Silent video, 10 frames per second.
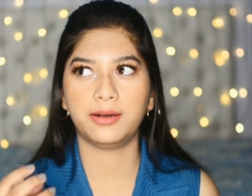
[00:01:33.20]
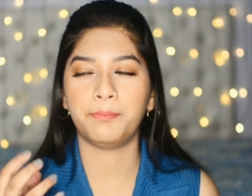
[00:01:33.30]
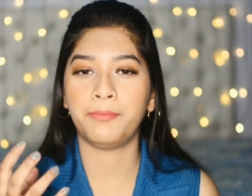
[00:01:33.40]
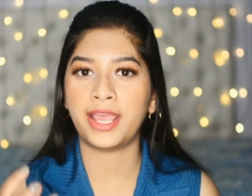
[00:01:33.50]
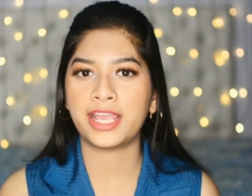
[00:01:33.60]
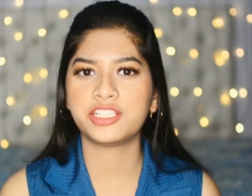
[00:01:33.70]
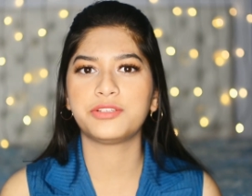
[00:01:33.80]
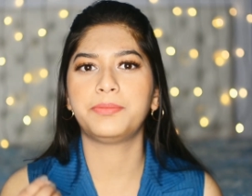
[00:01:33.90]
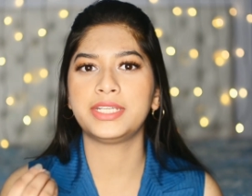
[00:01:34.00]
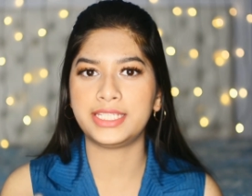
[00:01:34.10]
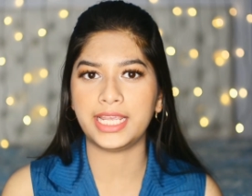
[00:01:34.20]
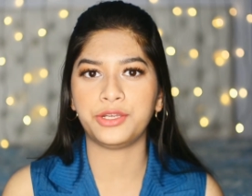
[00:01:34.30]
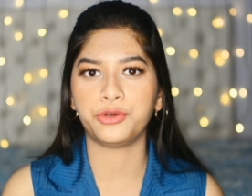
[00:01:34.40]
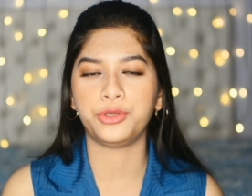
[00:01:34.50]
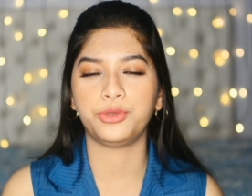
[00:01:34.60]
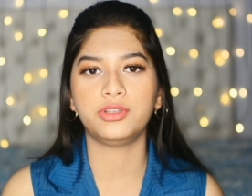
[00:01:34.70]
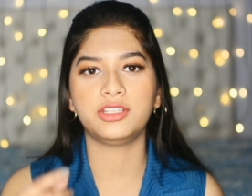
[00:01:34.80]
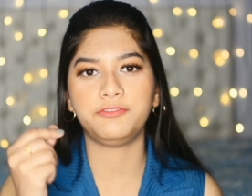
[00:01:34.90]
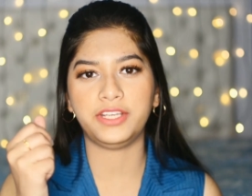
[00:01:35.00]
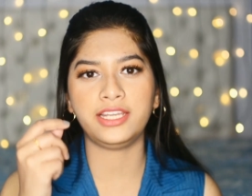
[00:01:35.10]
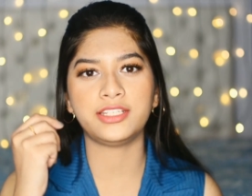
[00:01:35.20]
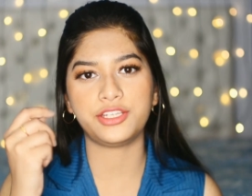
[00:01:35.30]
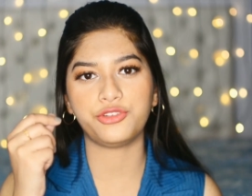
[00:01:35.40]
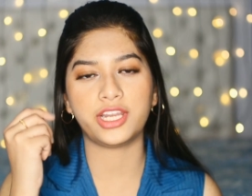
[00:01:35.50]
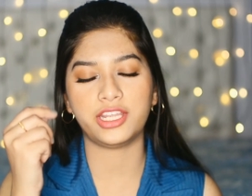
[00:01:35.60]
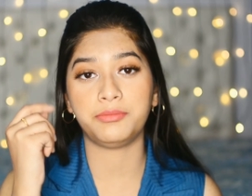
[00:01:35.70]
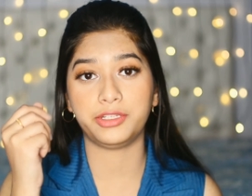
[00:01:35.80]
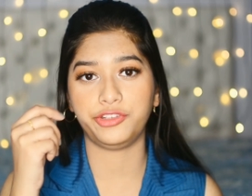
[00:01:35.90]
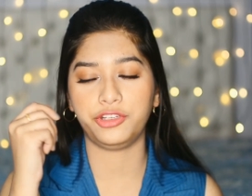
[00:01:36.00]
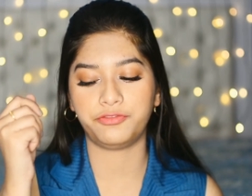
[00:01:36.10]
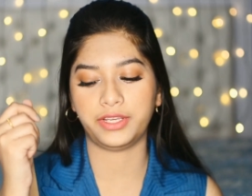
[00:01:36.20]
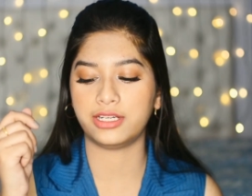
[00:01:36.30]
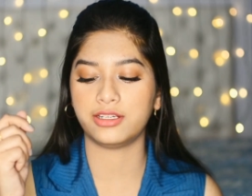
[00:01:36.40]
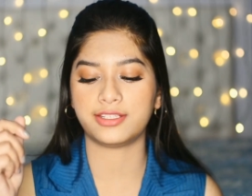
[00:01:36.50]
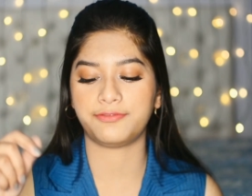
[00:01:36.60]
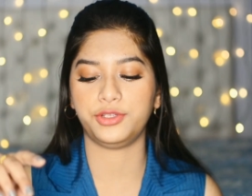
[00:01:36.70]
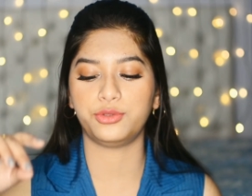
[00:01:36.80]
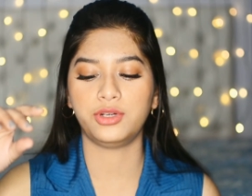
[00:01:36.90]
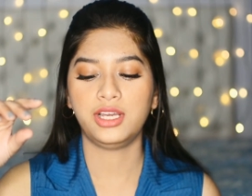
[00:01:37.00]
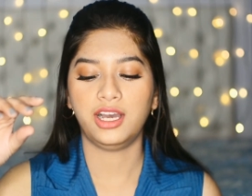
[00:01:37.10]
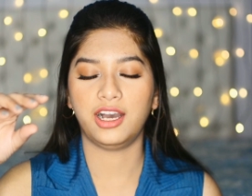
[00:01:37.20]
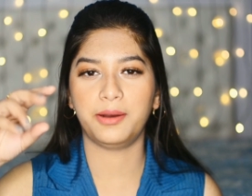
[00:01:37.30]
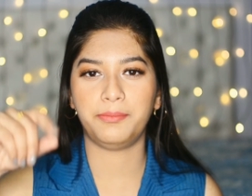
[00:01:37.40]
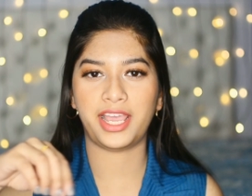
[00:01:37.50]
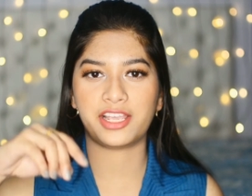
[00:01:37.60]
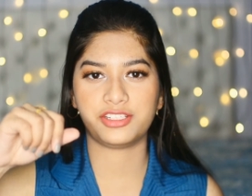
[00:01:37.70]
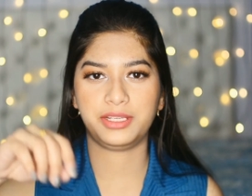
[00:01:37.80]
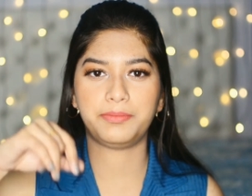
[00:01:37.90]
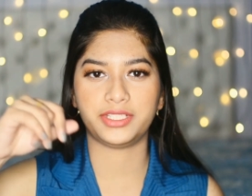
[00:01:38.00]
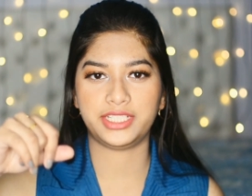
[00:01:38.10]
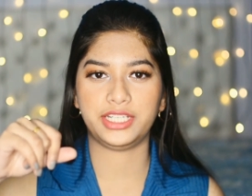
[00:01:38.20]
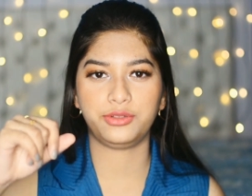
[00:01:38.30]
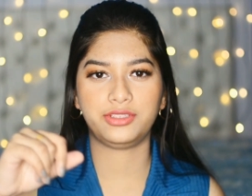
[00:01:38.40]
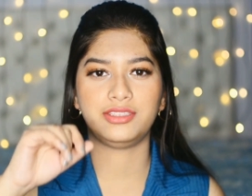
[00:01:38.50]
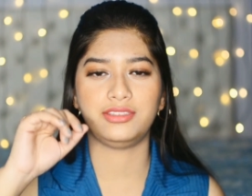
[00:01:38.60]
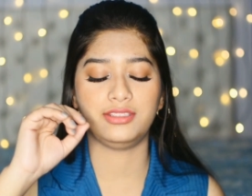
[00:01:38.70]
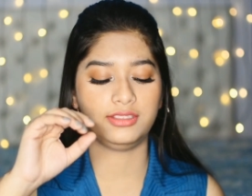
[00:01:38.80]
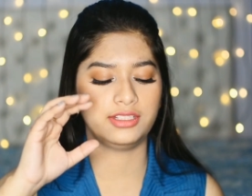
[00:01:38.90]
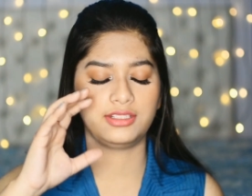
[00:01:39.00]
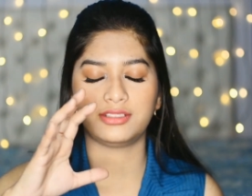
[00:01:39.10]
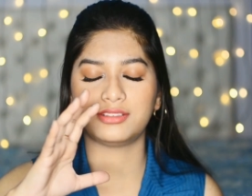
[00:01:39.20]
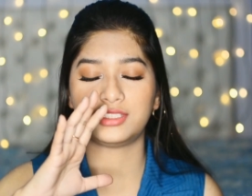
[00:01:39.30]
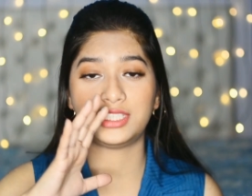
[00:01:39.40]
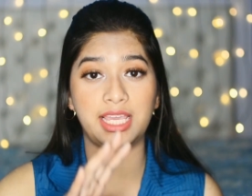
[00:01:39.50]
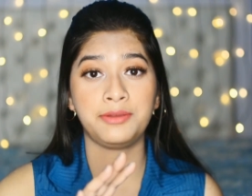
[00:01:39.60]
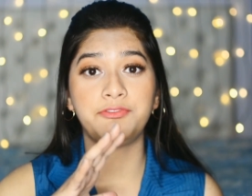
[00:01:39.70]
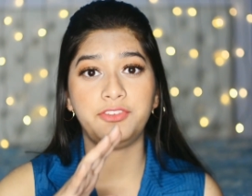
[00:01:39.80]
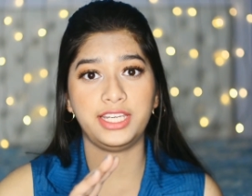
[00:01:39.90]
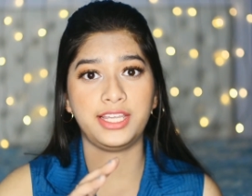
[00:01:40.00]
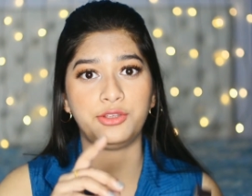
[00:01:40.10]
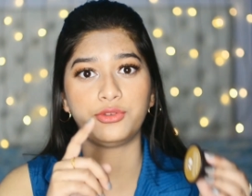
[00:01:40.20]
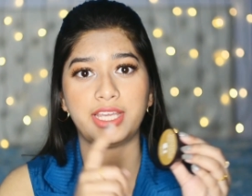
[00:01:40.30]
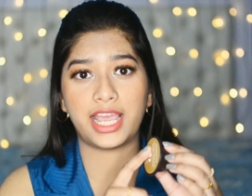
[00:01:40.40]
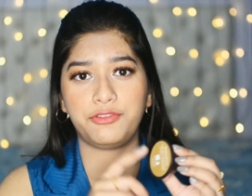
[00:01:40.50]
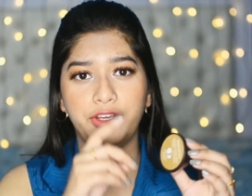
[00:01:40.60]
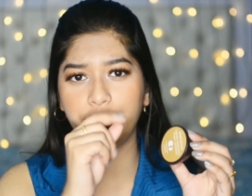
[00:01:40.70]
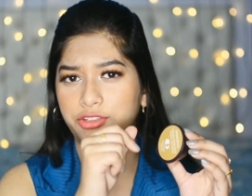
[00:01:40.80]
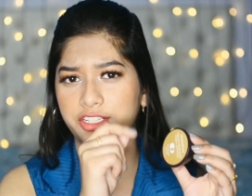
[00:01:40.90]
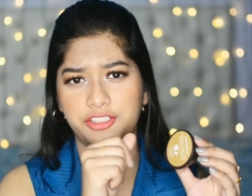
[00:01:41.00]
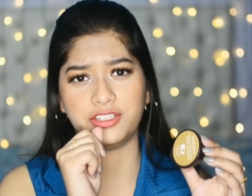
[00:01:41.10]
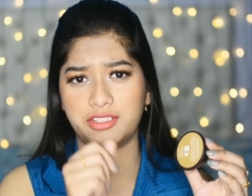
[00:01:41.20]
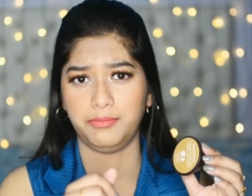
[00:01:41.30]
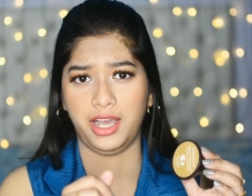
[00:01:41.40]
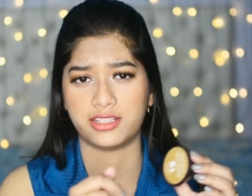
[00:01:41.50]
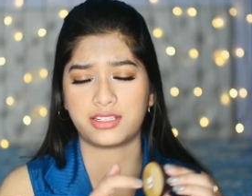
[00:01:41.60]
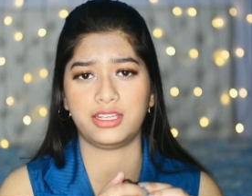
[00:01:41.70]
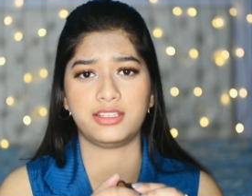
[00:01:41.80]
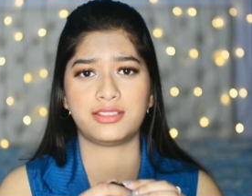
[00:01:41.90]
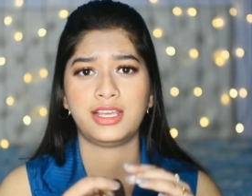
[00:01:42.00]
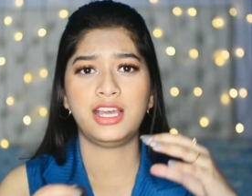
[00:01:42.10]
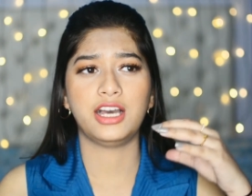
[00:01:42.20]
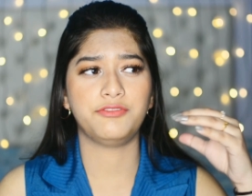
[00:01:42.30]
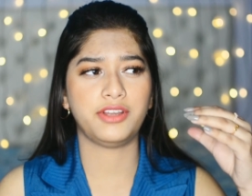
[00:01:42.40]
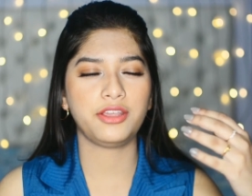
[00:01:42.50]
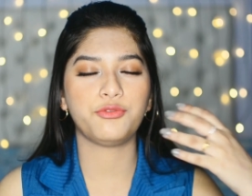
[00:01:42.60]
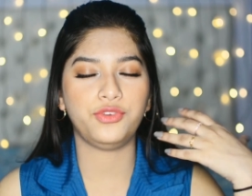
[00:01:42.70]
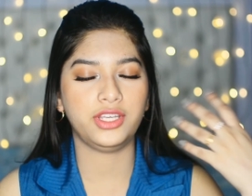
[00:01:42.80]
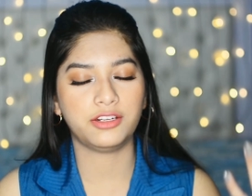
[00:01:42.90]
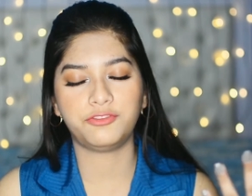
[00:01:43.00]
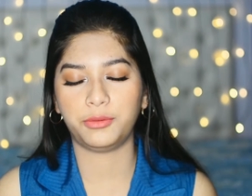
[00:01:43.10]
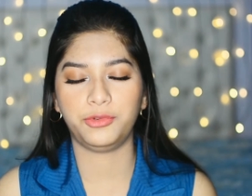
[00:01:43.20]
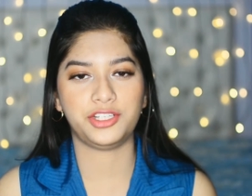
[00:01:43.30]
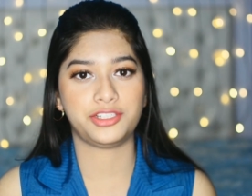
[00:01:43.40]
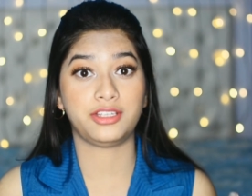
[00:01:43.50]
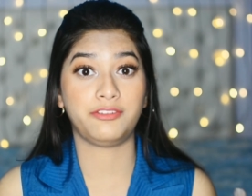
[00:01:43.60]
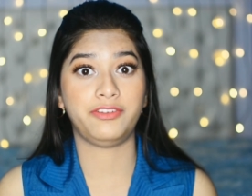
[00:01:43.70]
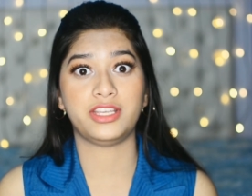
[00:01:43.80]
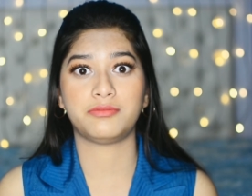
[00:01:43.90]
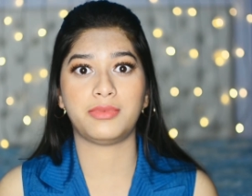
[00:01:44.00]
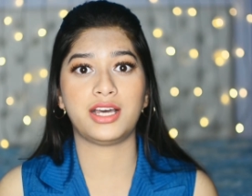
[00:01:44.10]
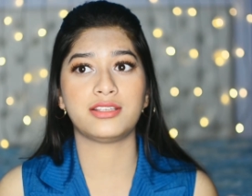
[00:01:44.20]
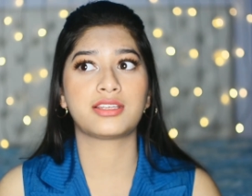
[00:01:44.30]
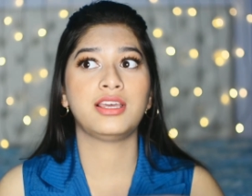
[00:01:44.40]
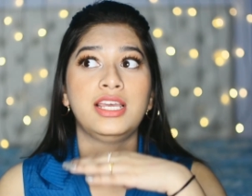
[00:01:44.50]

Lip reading: mashed potato, you know, the feeling that you get in between your fingers if you mash the potato, the same feeling you get when you touch this mask. It is a very weird formulation ki face mask,